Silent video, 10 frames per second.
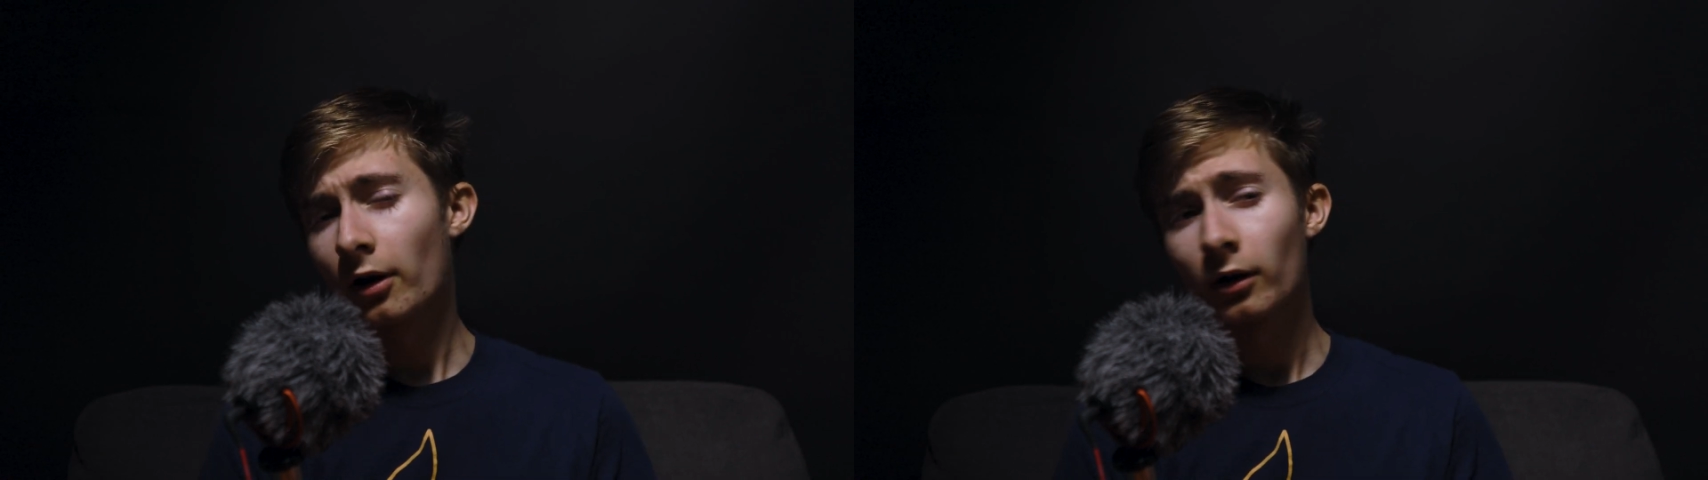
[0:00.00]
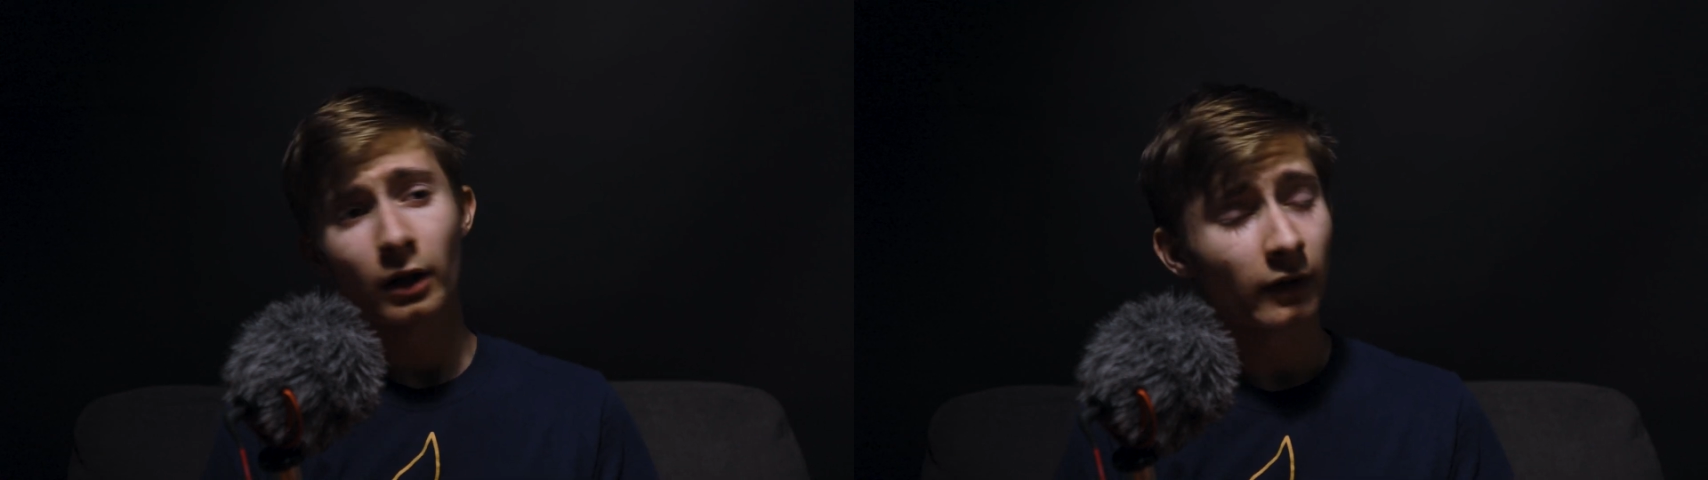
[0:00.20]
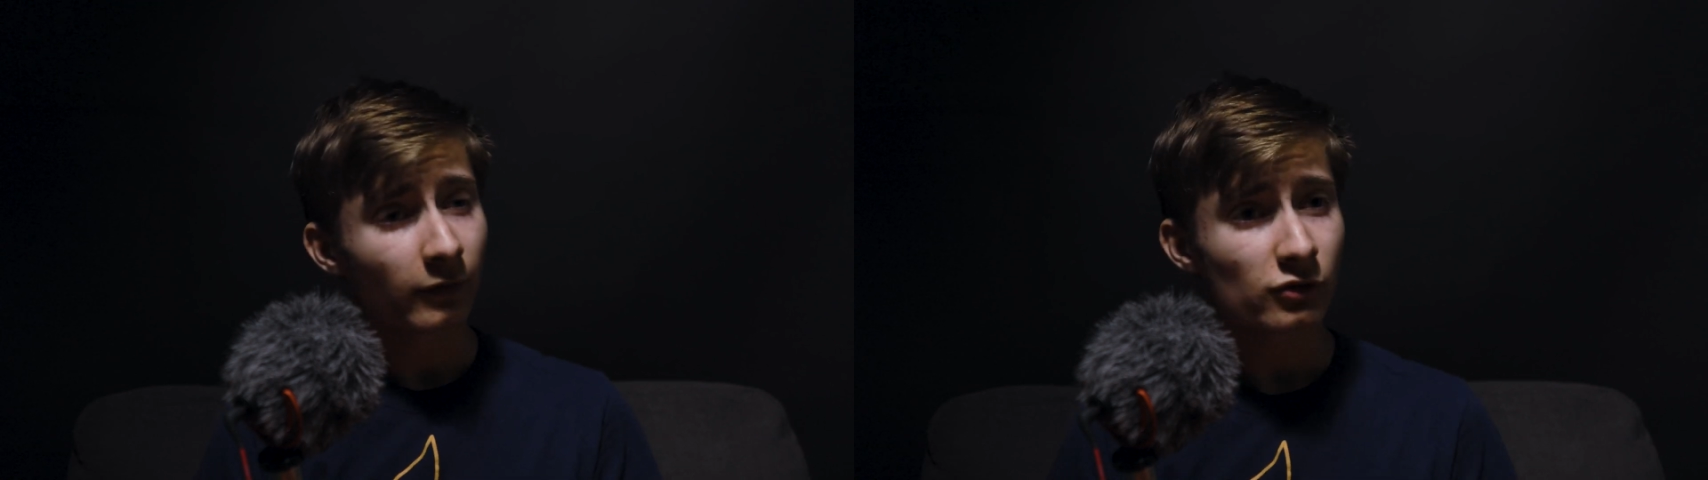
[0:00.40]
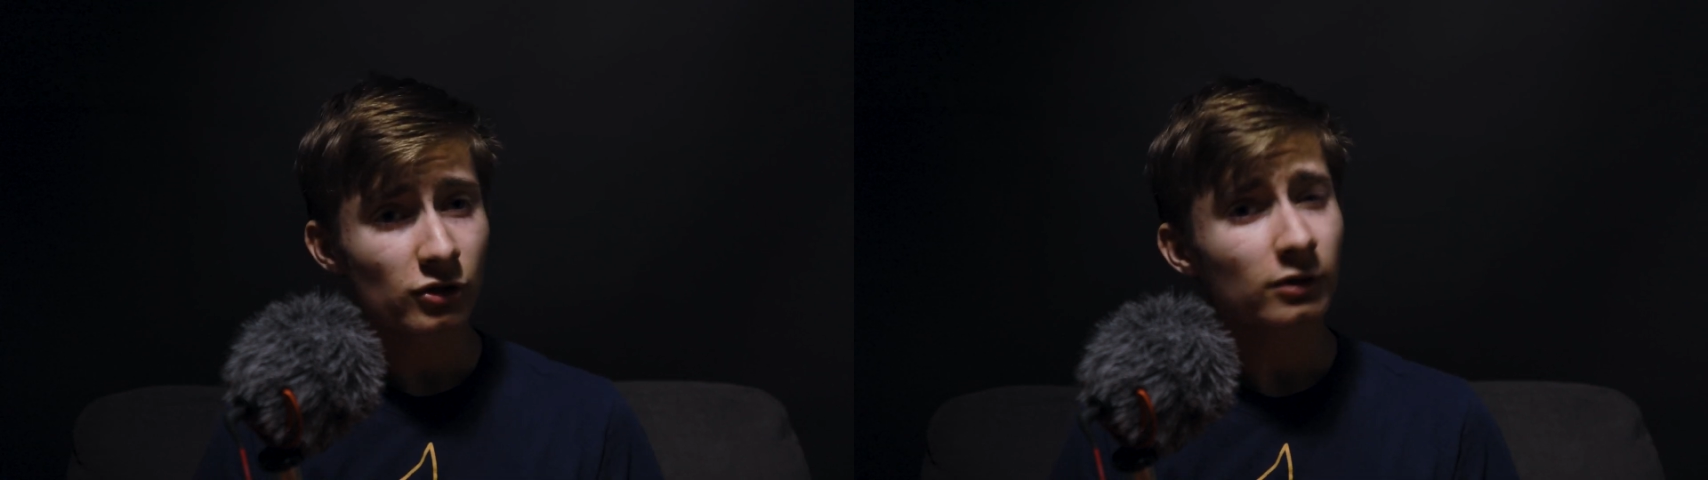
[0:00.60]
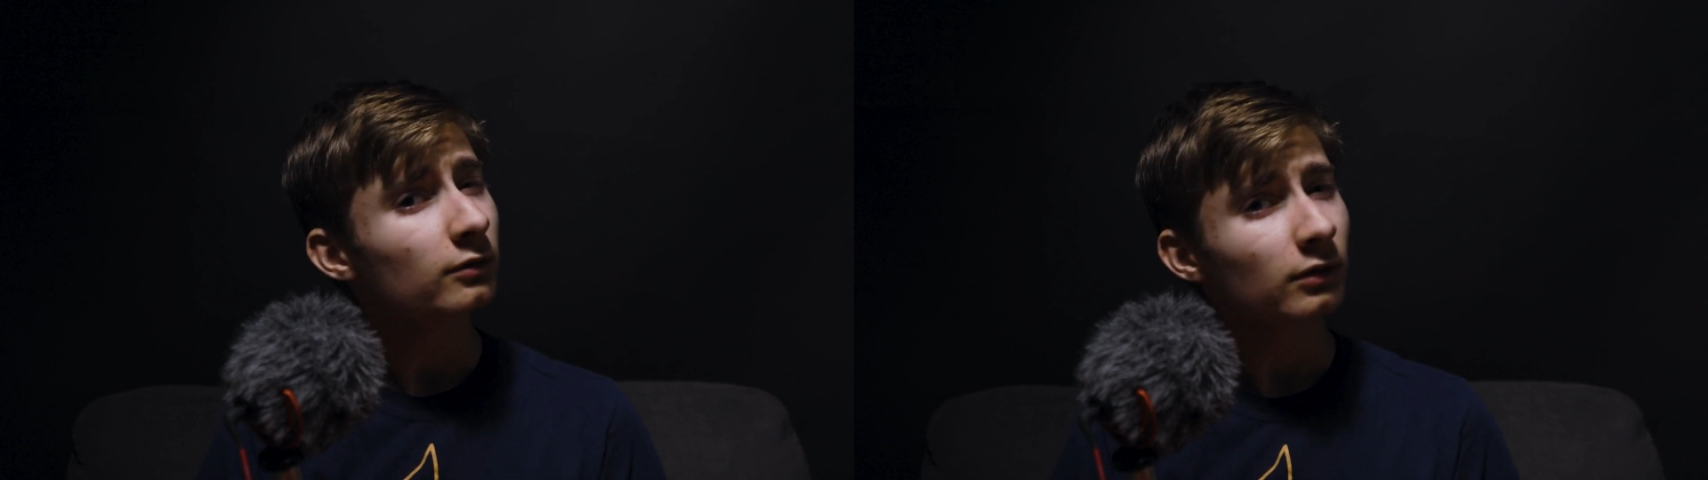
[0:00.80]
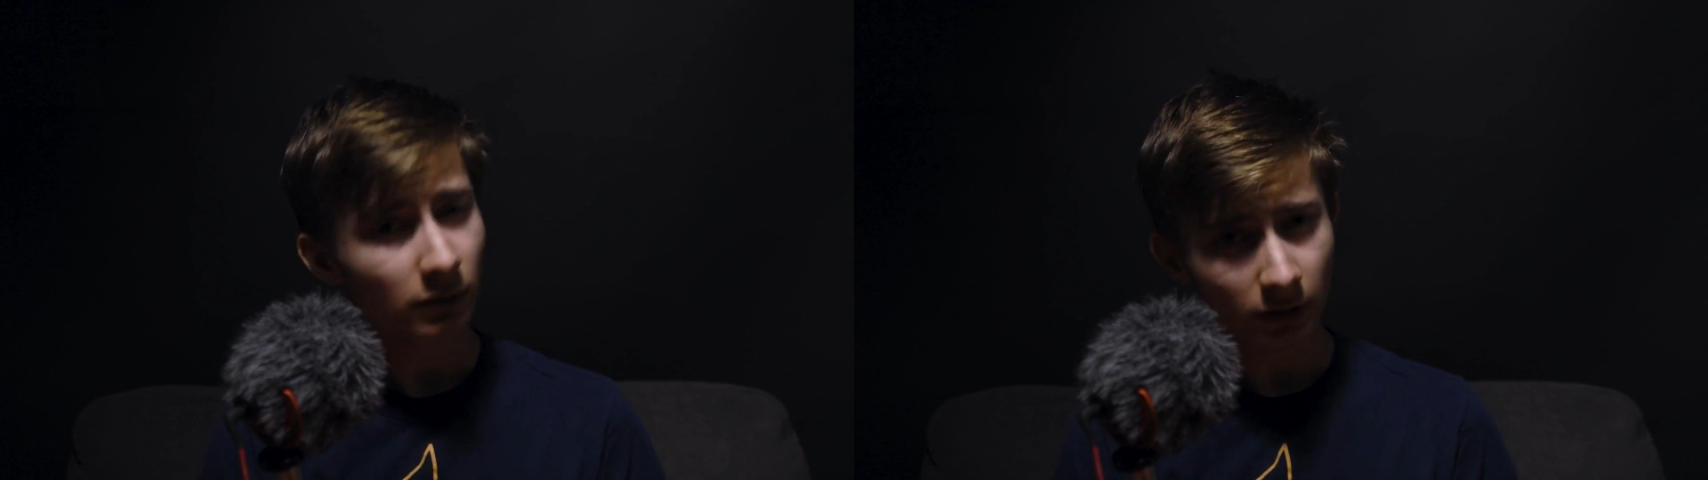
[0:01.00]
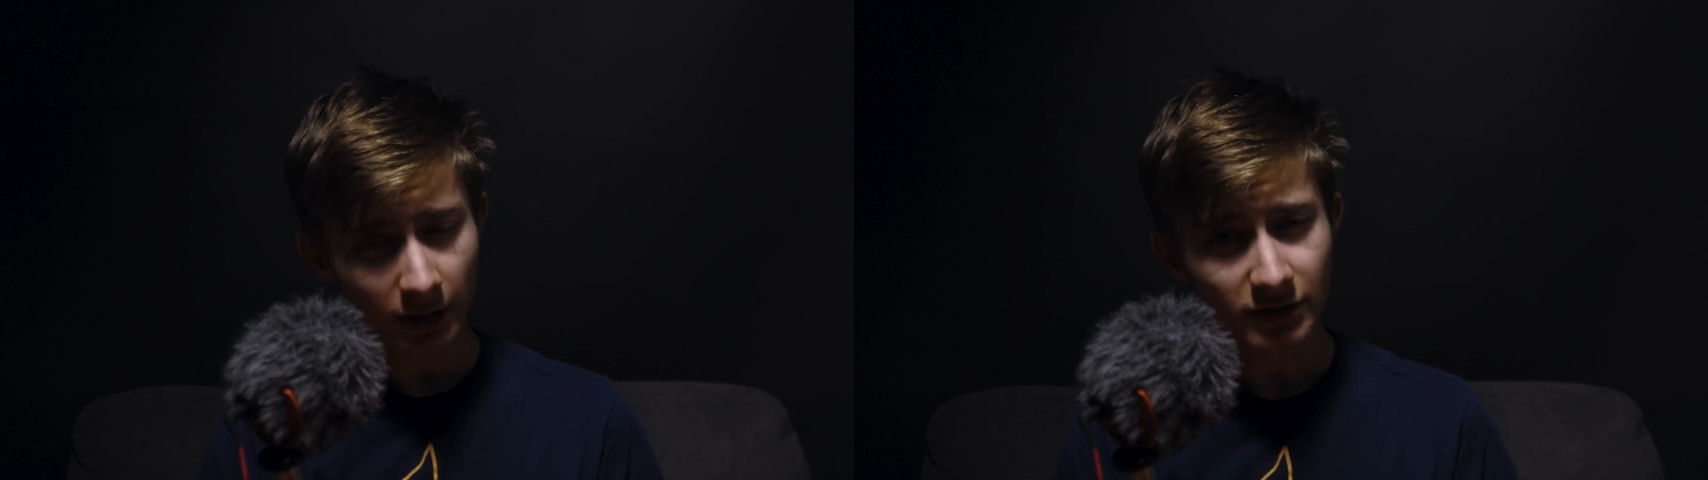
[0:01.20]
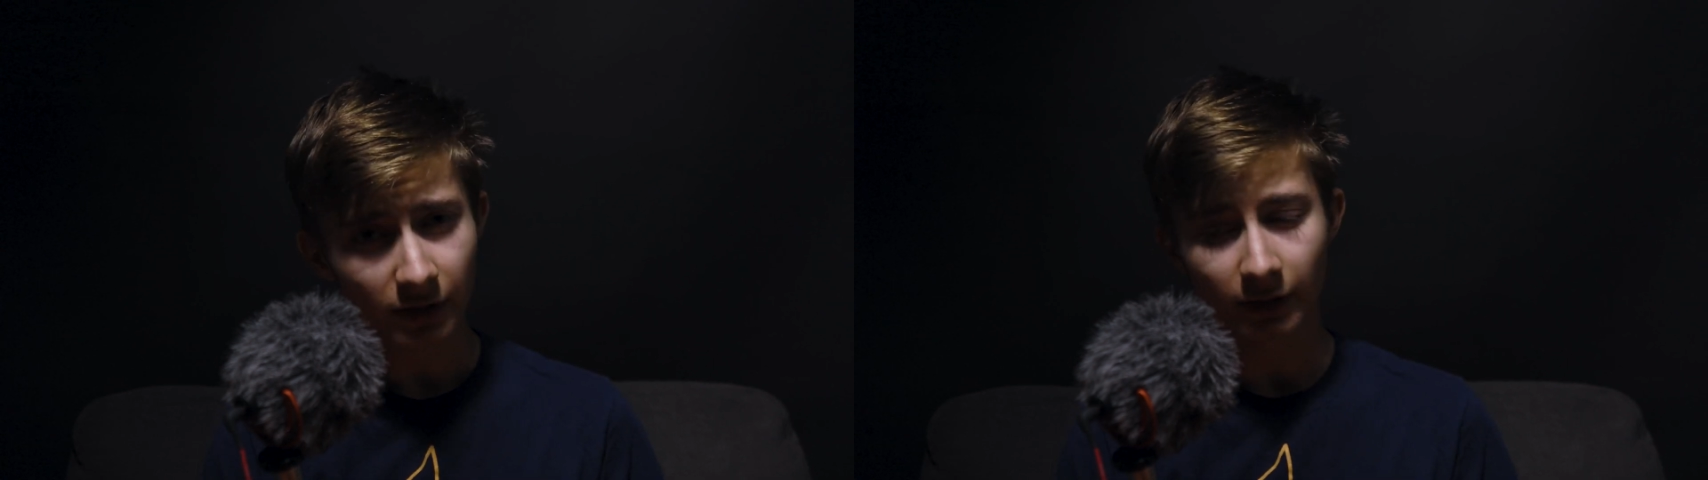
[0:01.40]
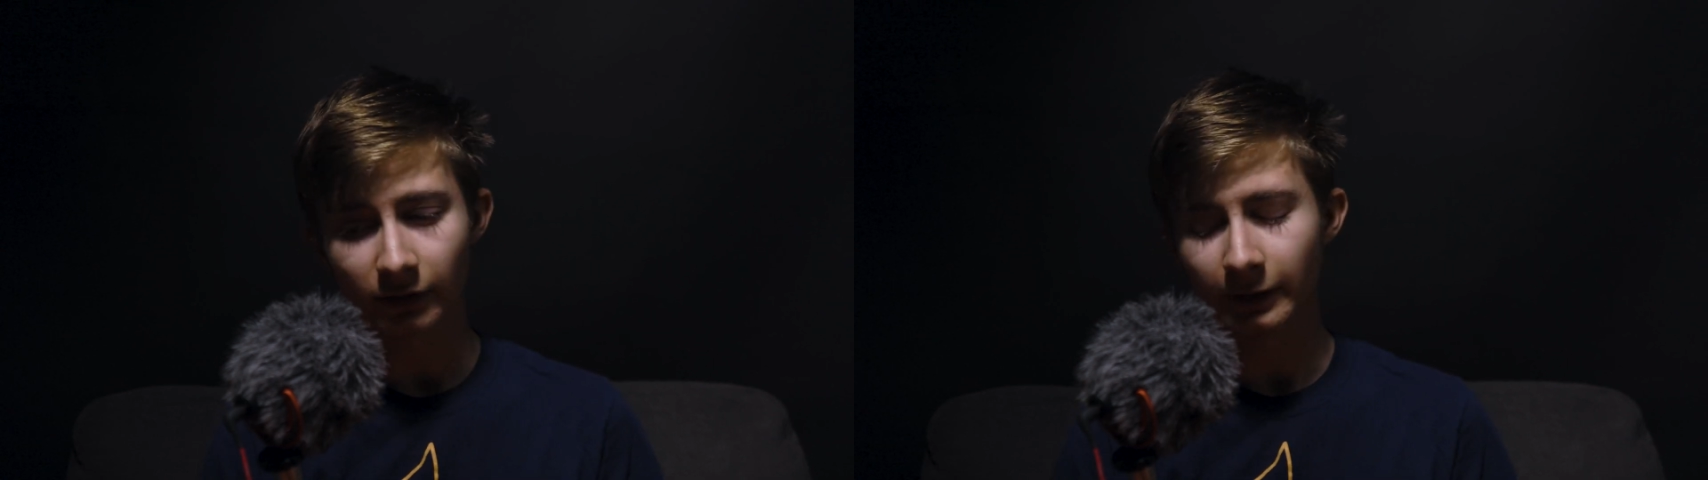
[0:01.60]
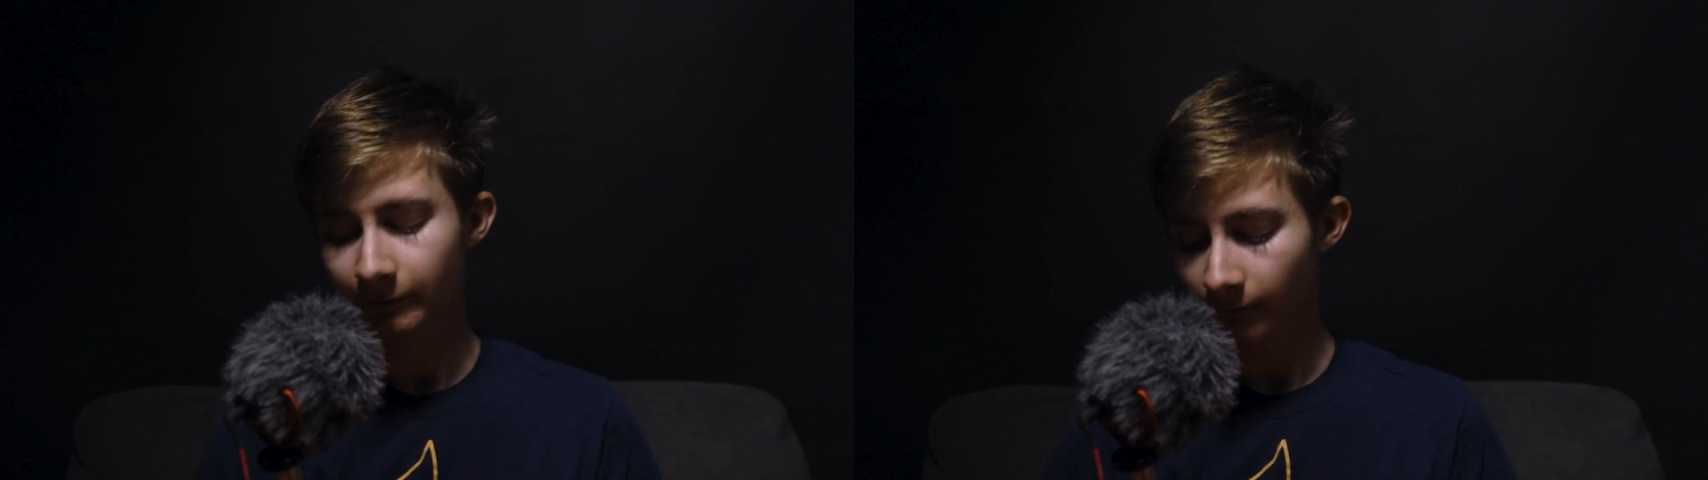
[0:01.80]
In the future, it's likely.